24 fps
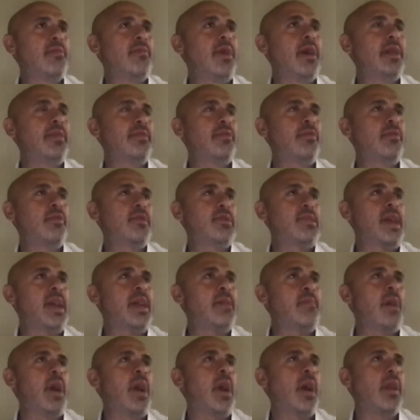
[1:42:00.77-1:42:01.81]
what you say,
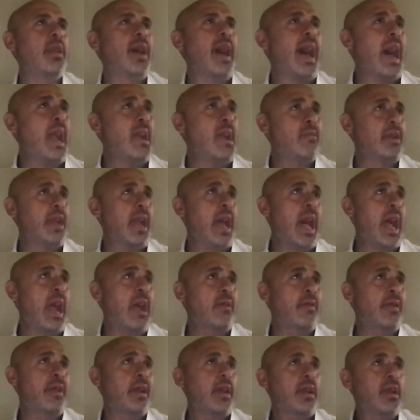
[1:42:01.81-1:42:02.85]
man? Iri,
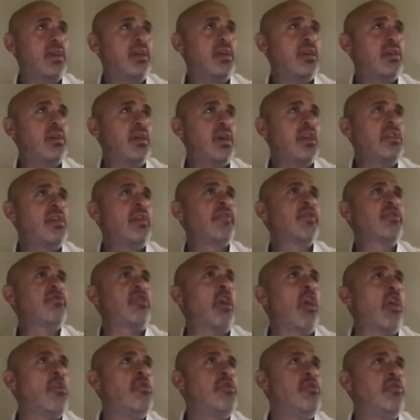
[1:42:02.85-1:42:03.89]
I'll never
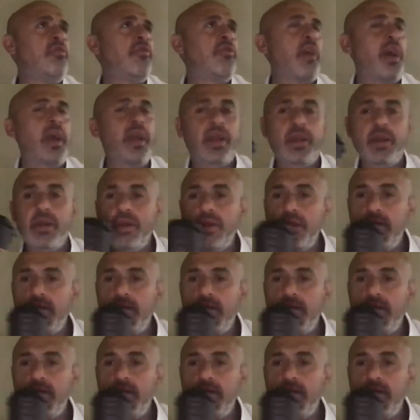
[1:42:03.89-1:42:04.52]
turn you, friend.